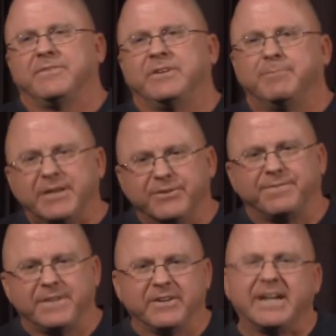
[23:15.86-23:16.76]
So you better
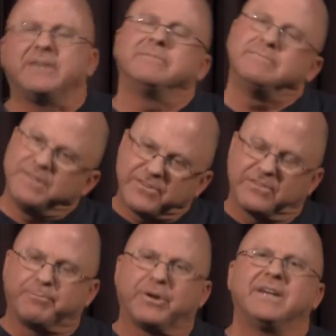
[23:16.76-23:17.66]
figure out, this
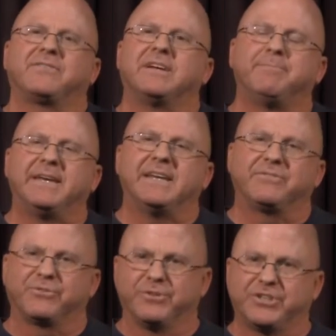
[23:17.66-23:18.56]
is a price I pay
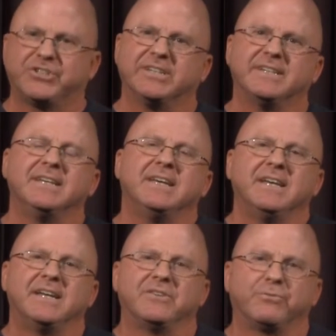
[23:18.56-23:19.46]
as a Christian,
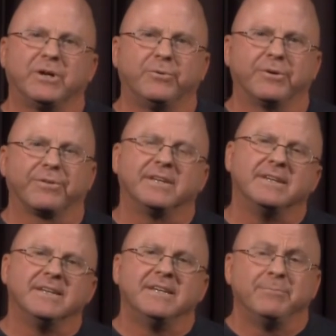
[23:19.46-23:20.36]
and it's well worth it,
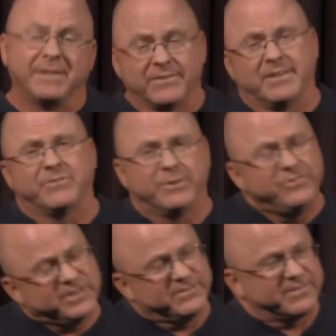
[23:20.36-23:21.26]
because that's what
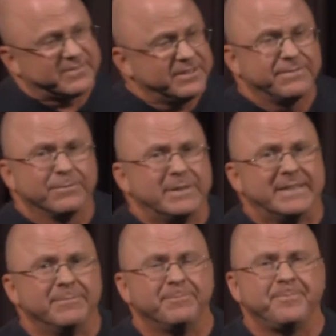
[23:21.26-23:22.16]
Jesus did for
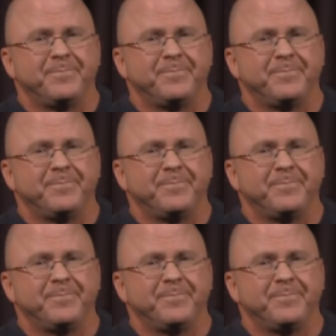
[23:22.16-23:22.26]
me.